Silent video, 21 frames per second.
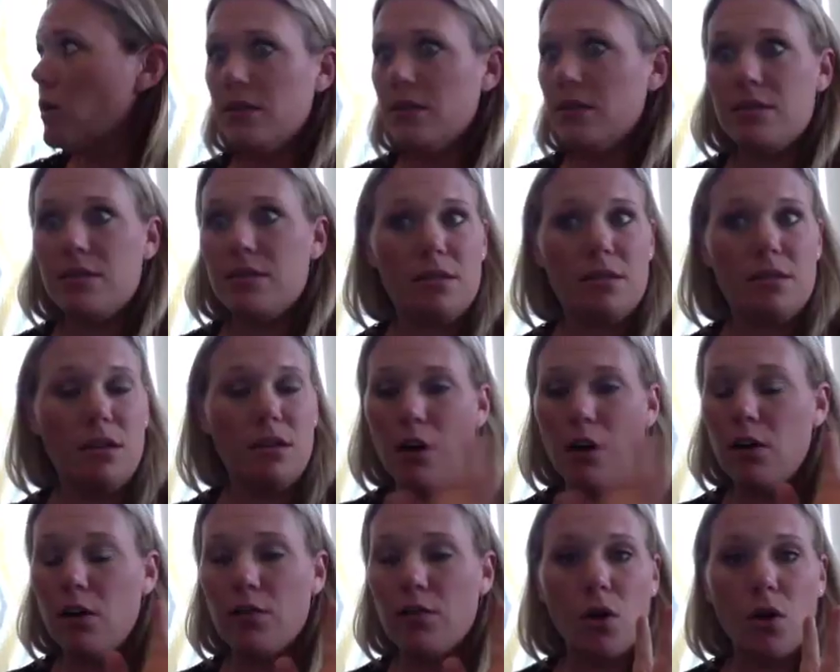was
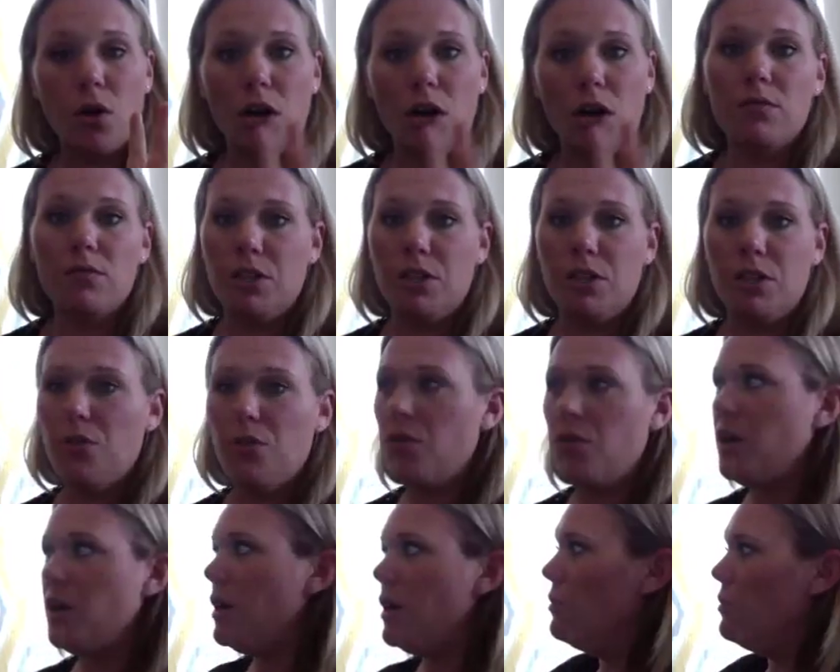overall,
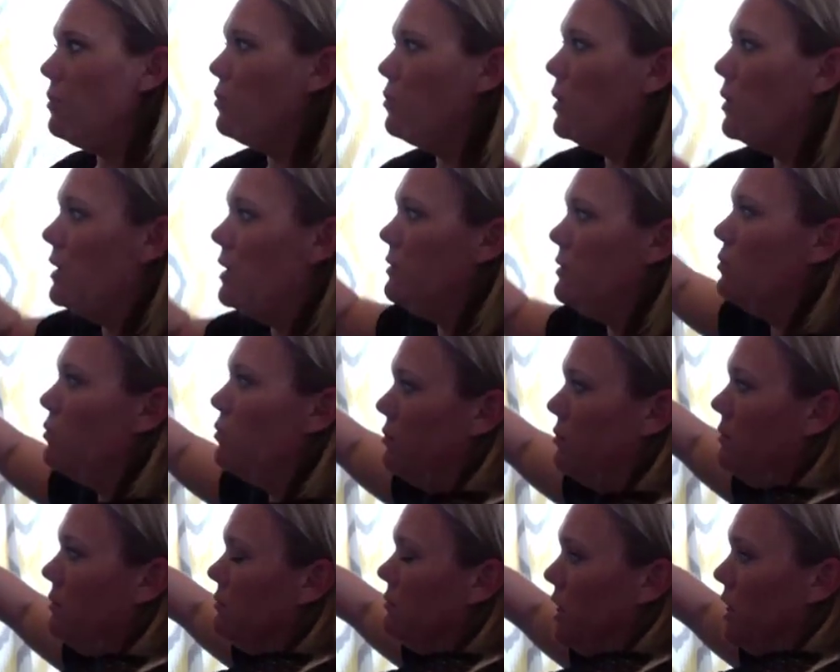
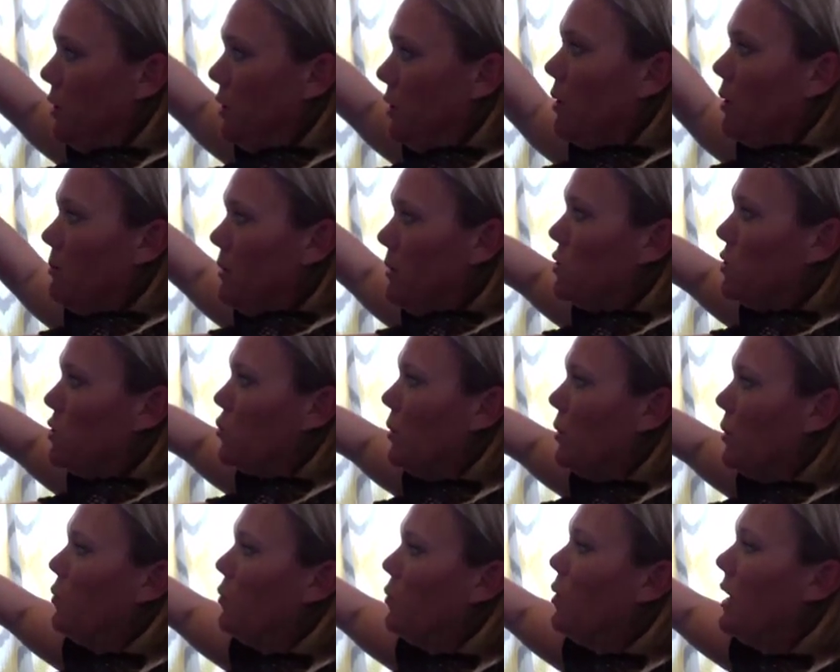what most
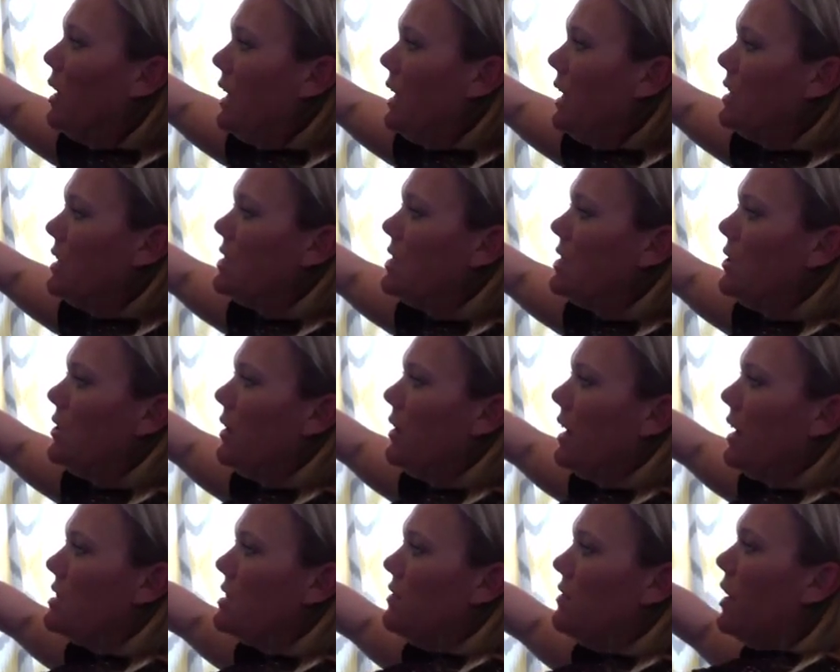women wanted. And so it
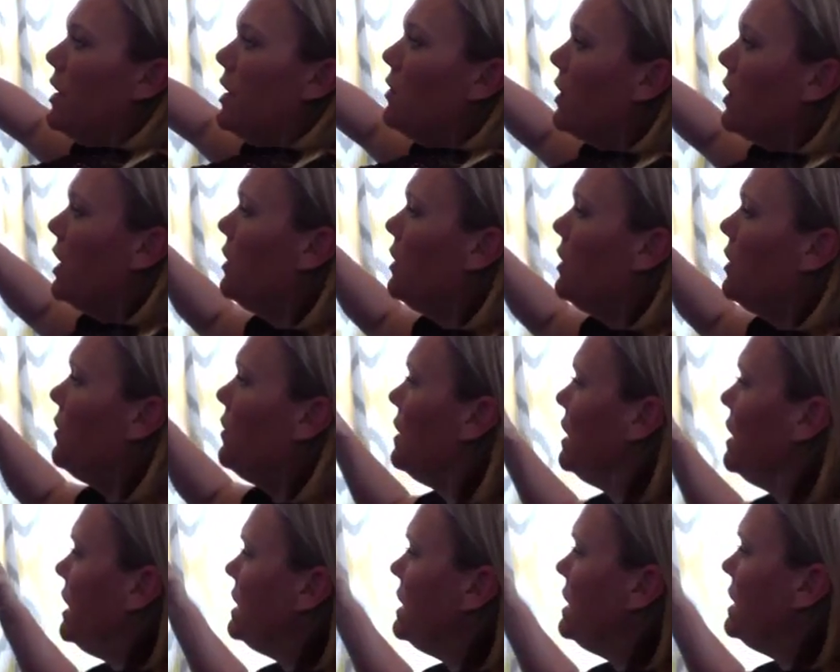has the Velcro, and
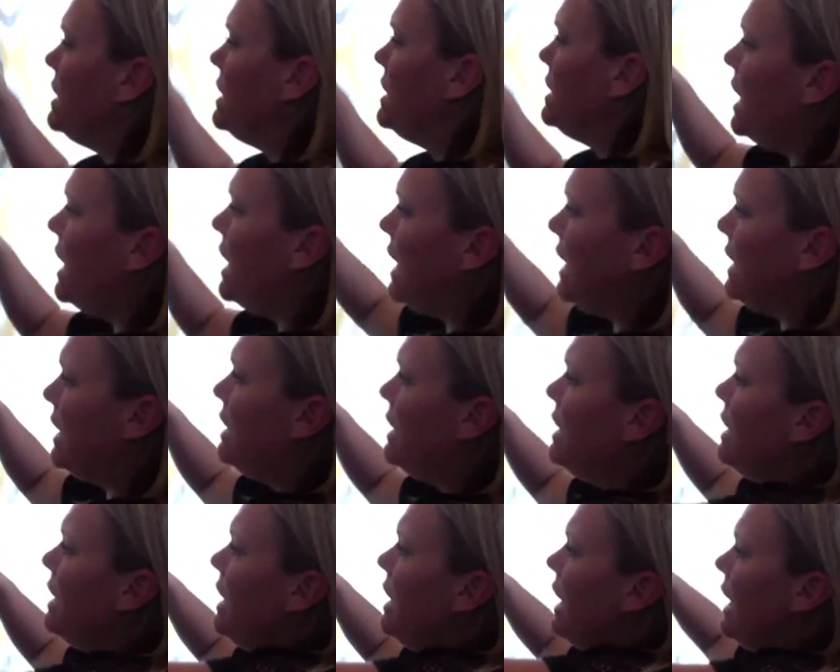then inside
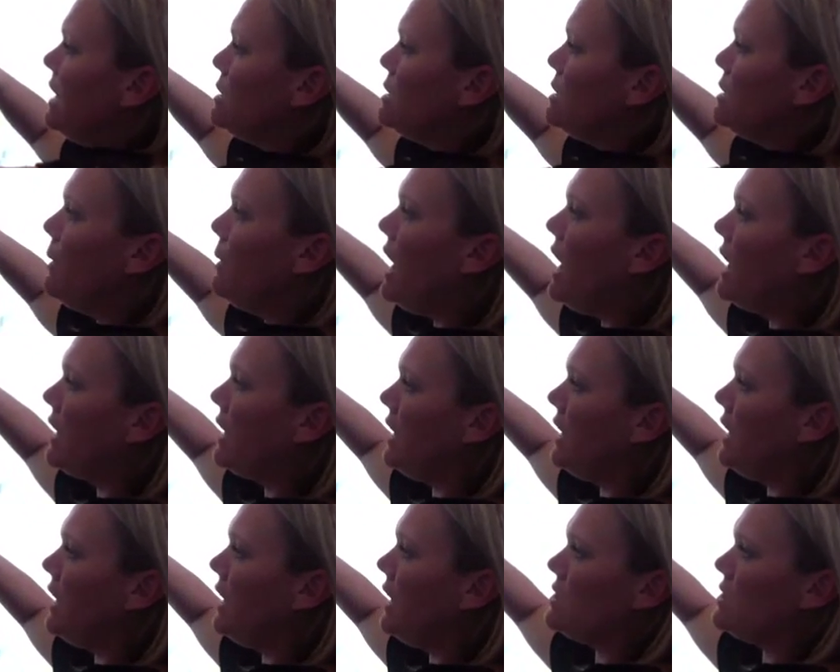has
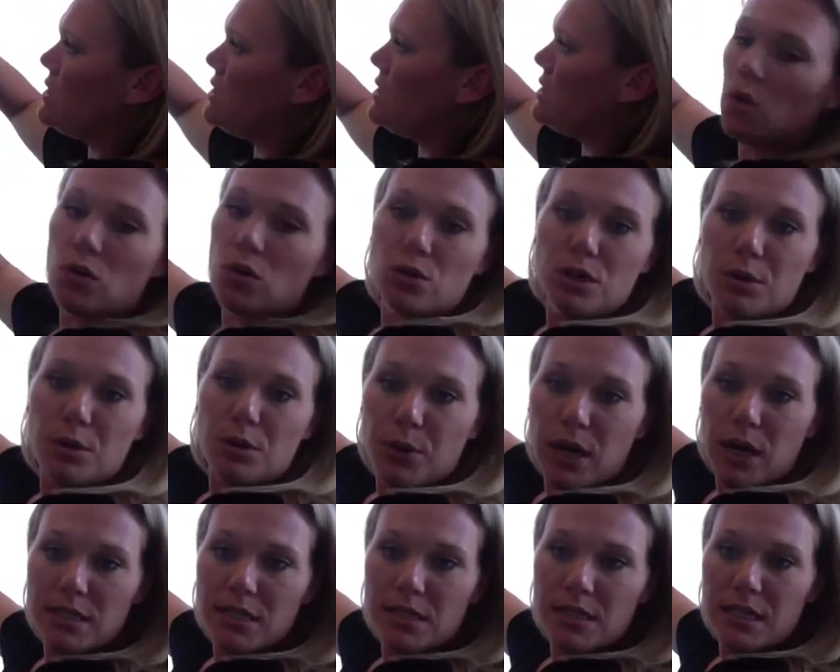pockets to hold a
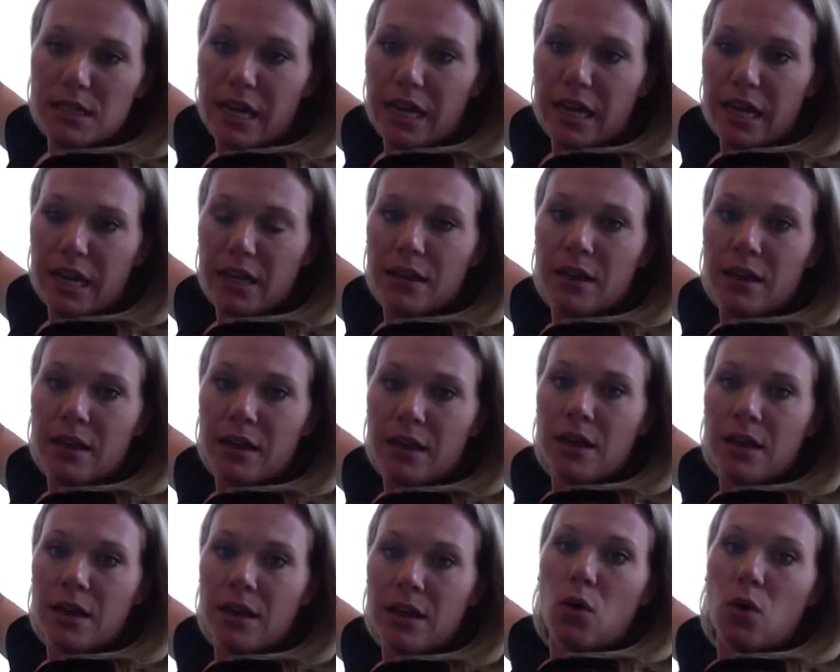prosthetic
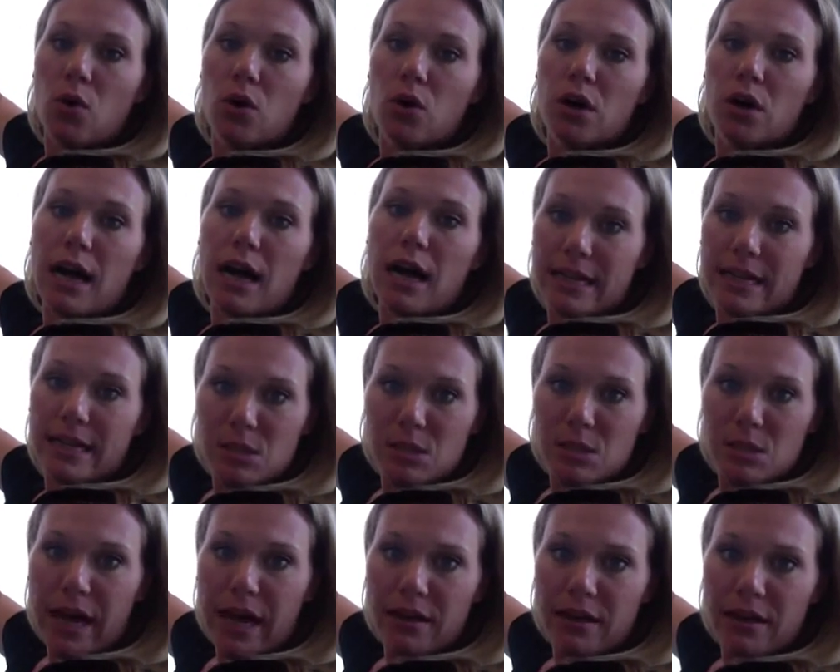or ice pack.